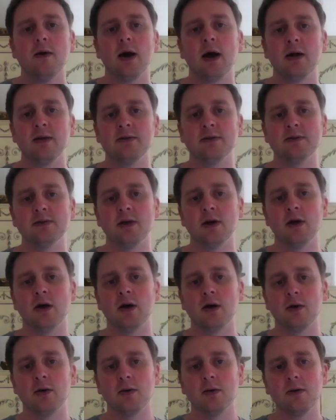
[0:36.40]
And
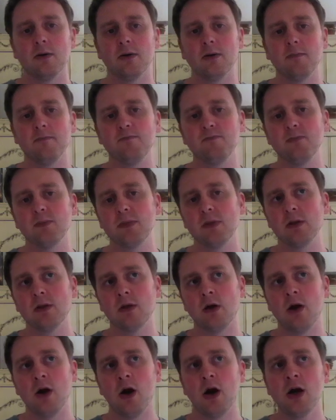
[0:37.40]

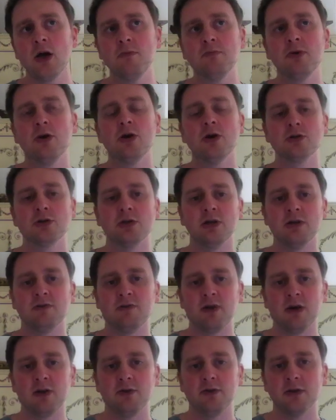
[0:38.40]
I personally
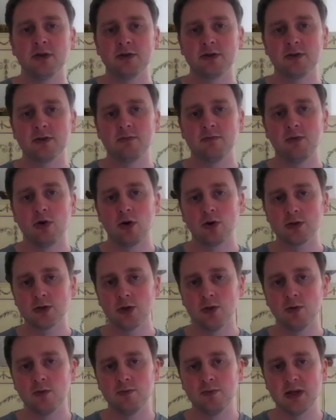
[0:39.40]
felt that
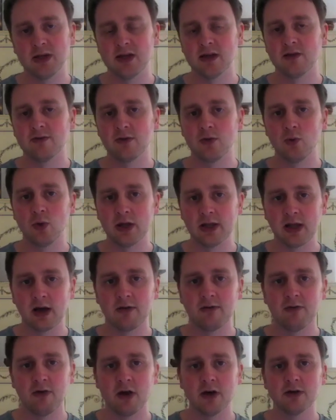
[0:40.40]
Proksa didn't have to win
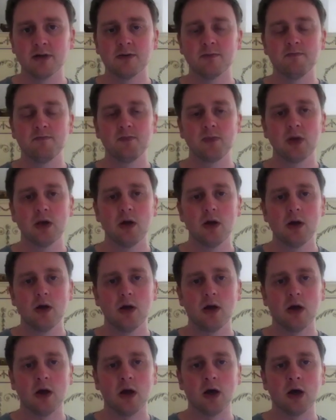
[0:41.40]
that fight.
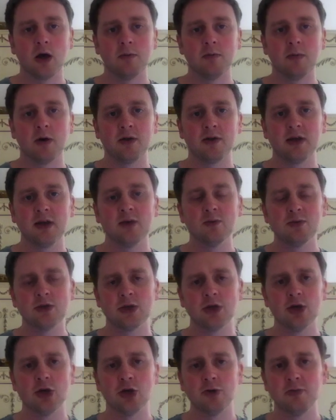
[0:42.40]
I think it
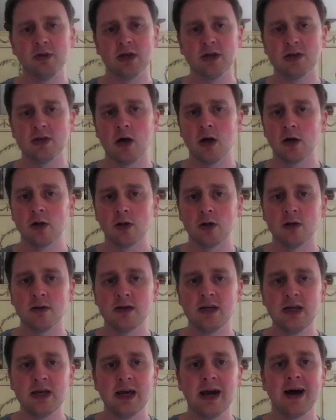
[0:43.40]
was the European title
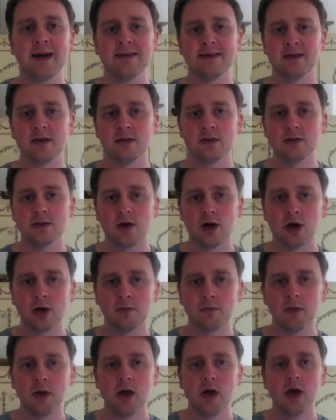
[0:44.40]
and he had it at the
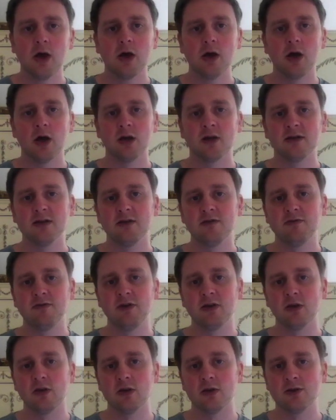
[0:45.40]
time. And I didn't
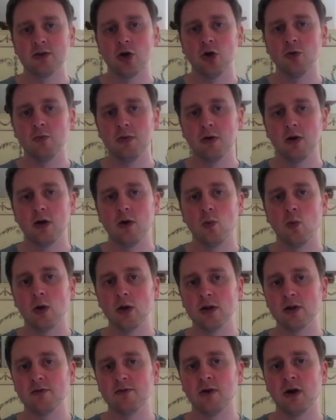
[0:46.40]
feel that Hope
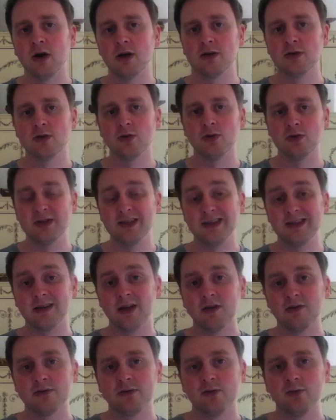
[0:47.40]
won the fight or did
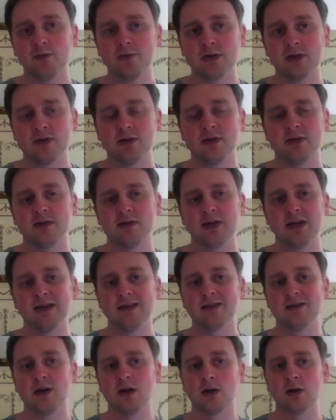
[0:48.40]
enough to
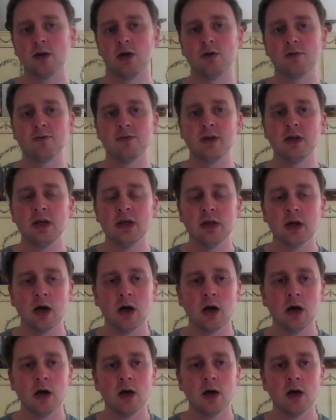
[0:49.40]
take the title off the